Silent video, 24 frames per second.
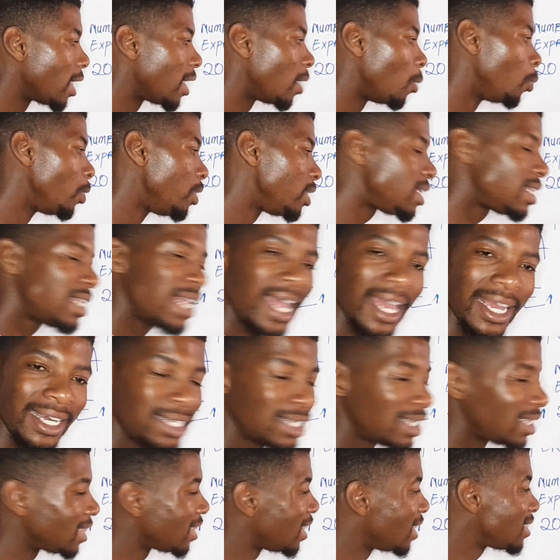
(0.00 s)
We said
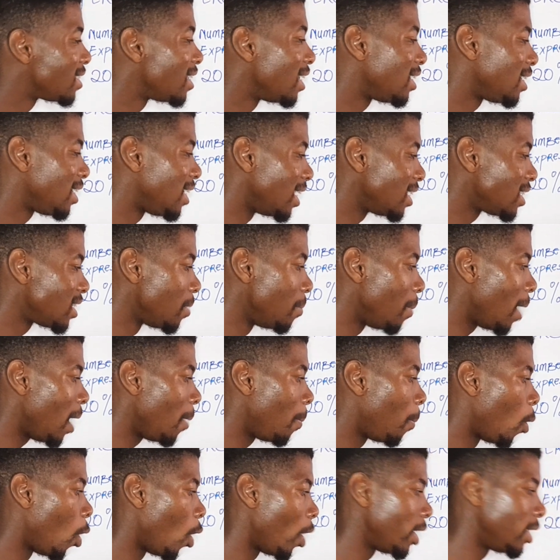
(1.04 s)
there's a decimal
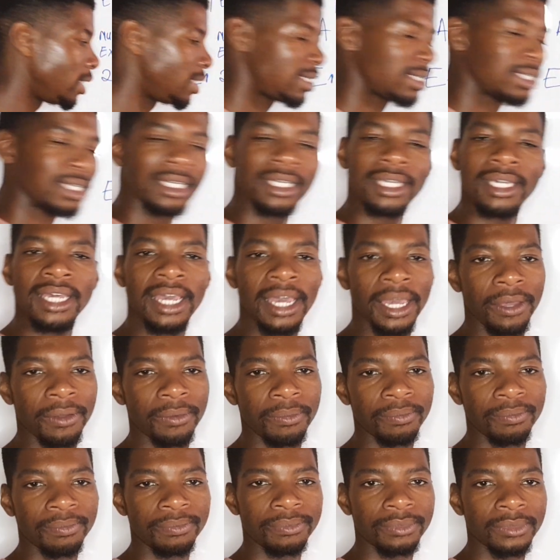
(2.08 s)
point here
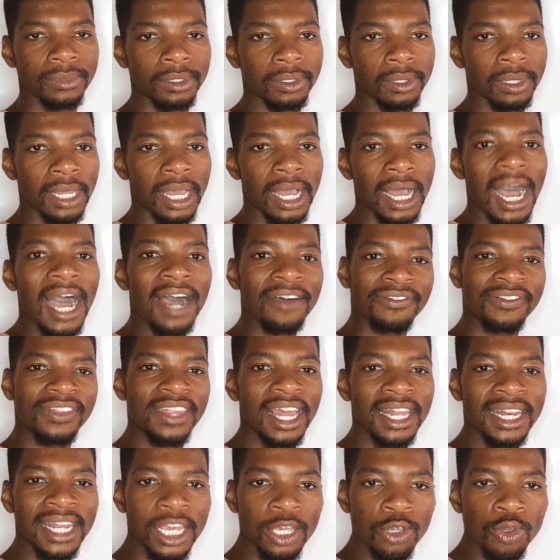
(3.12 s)
after
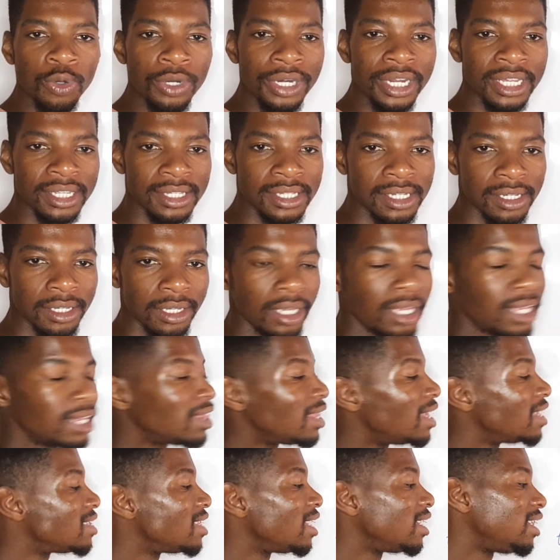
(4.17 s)
the unit.
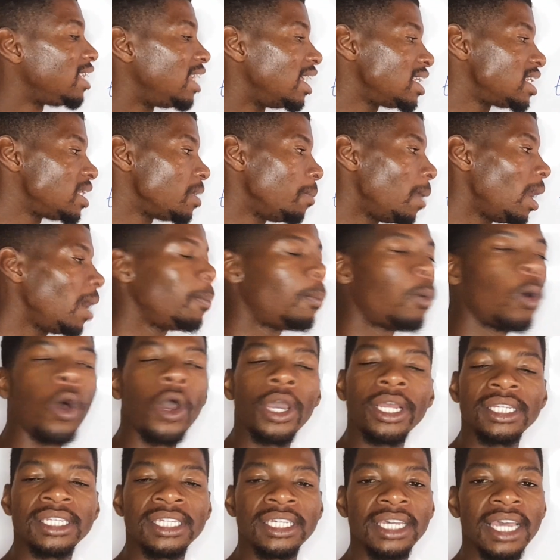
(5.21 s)
There's a decimal
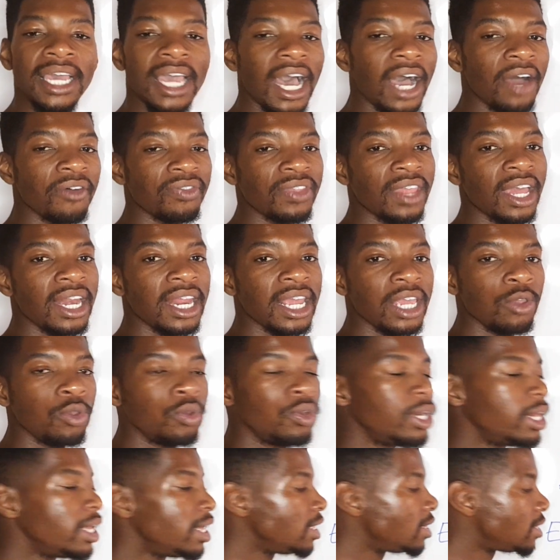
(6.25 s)
point here after the
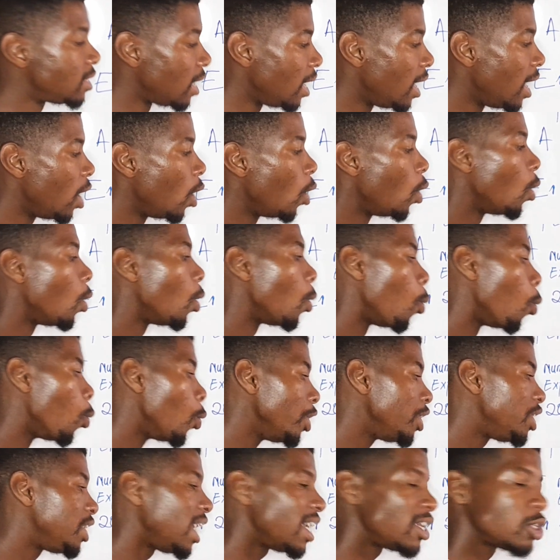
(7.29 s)
unit
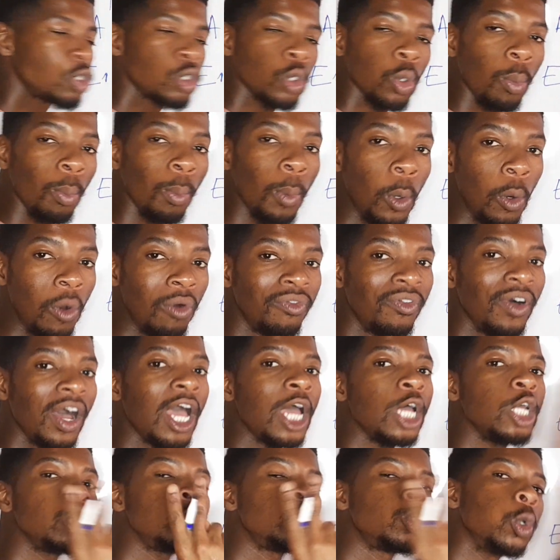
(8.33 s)
which has to move
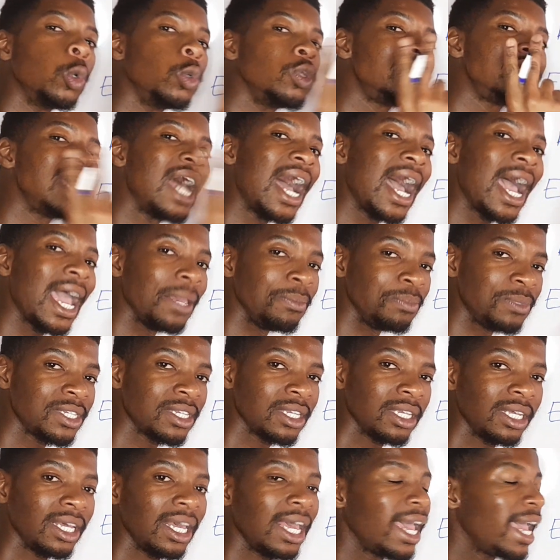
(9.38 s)
2 times,
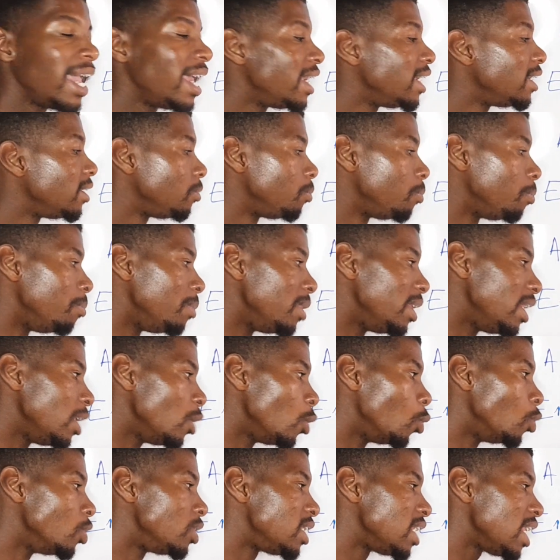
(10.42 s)
and
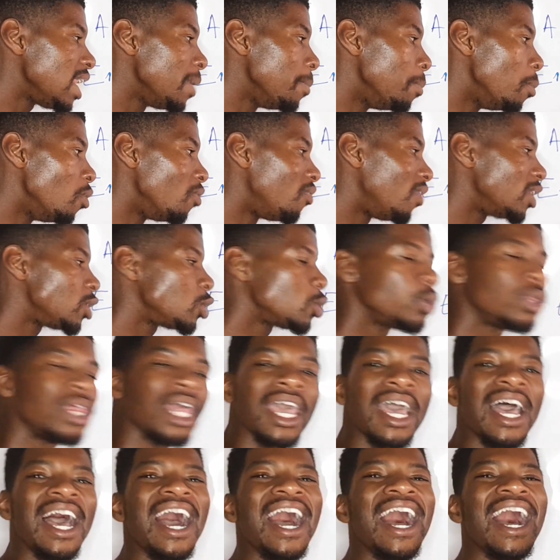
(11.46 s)
meaning it move to
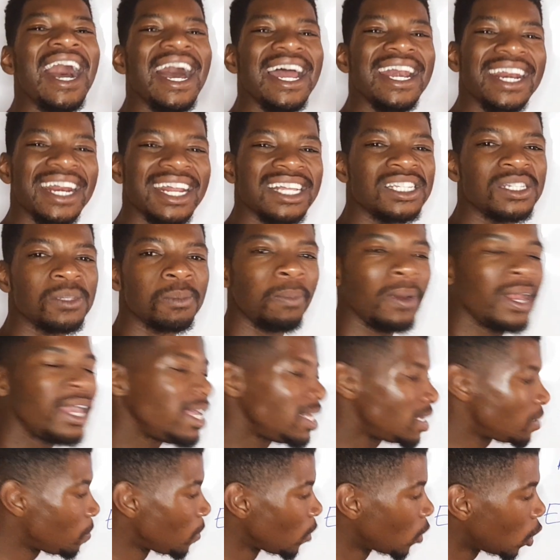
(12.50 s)
the hundredths
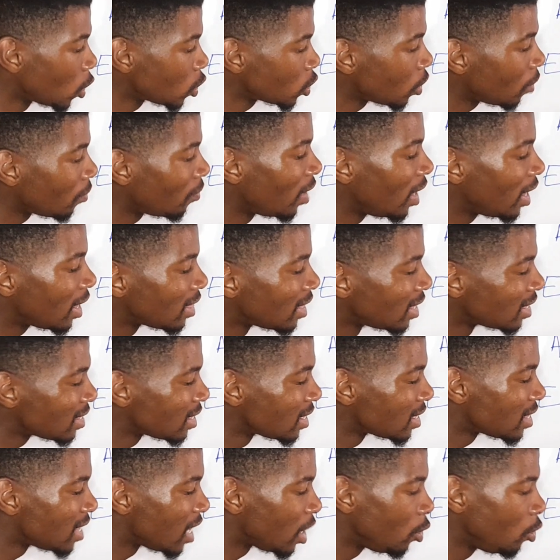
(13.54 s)
place because of this
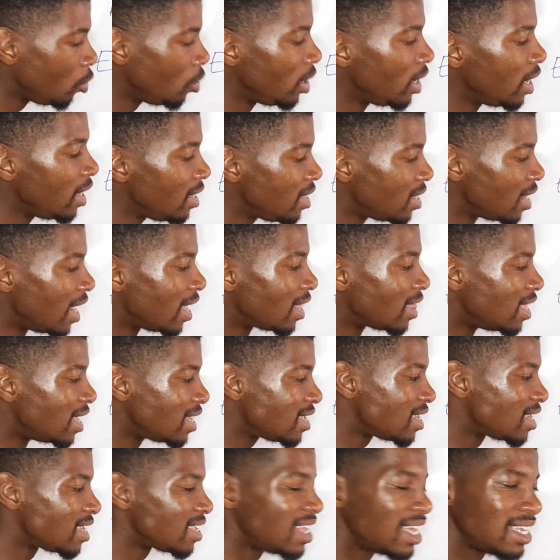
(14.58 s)
is the unit, this
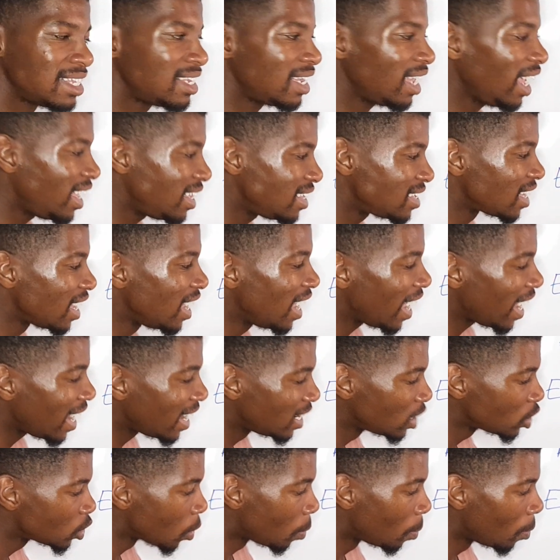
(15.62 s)
is the tens, and
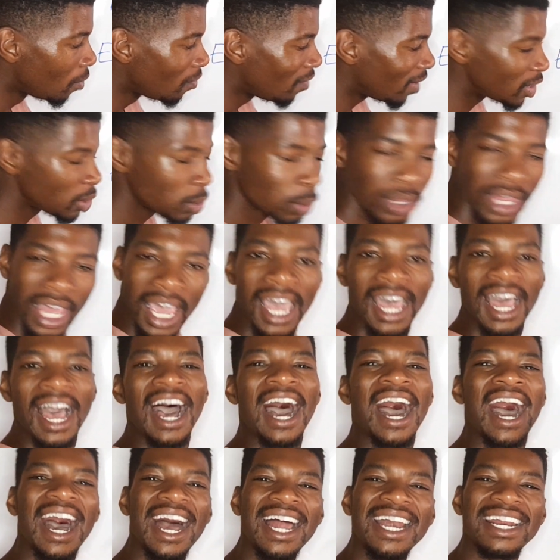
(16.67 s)
this will move to the
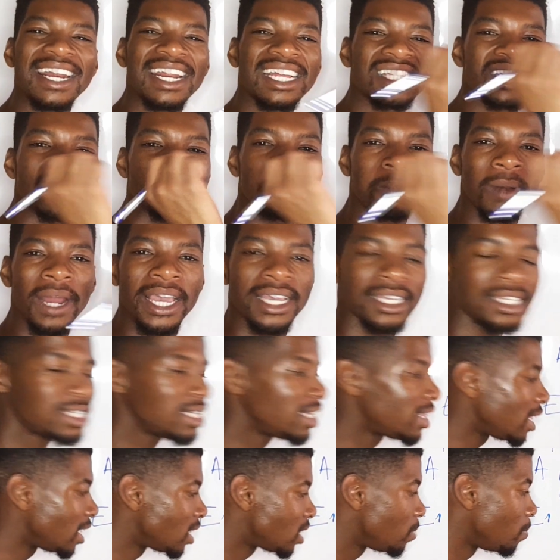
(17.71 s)
hundredths place,
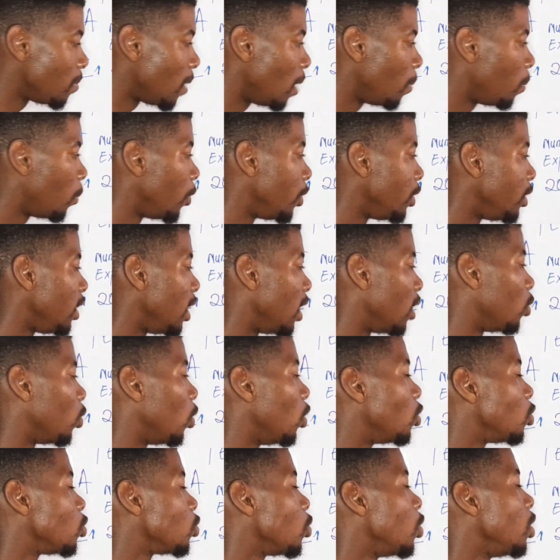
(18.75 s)
it decimal point yako.
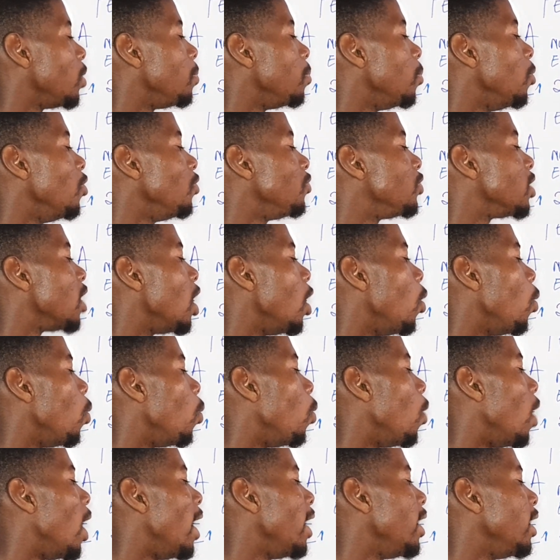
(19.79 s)
So it moves
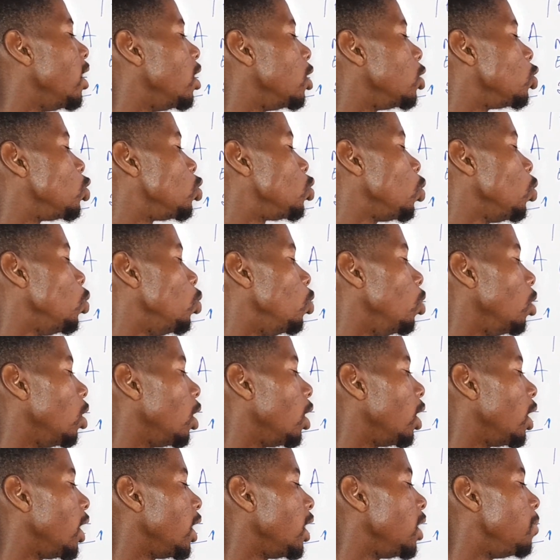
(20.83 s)
1, 2.
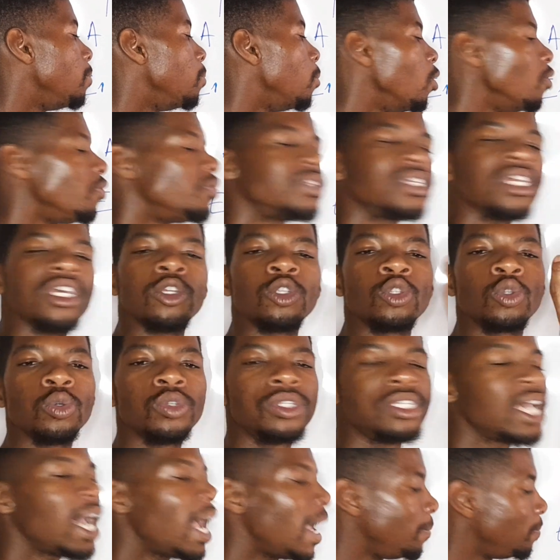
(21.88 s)
It moves 2
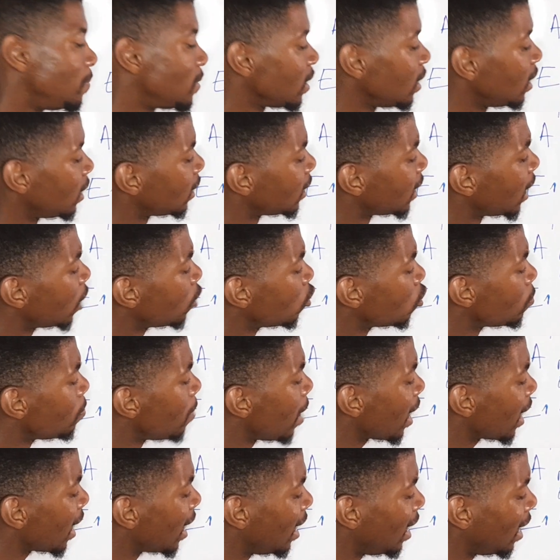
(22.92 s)
times. Then we
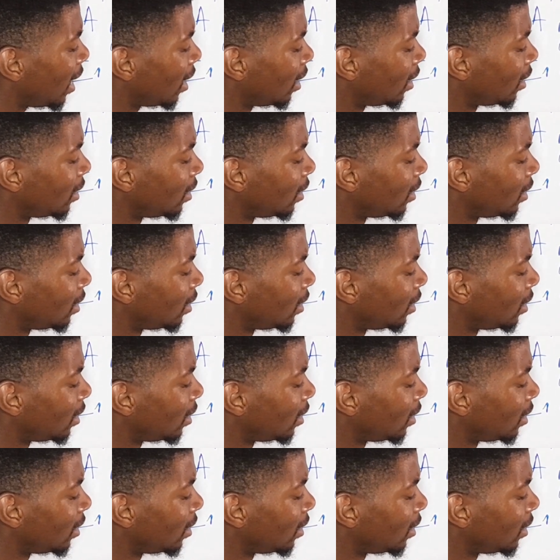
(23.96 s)
begala.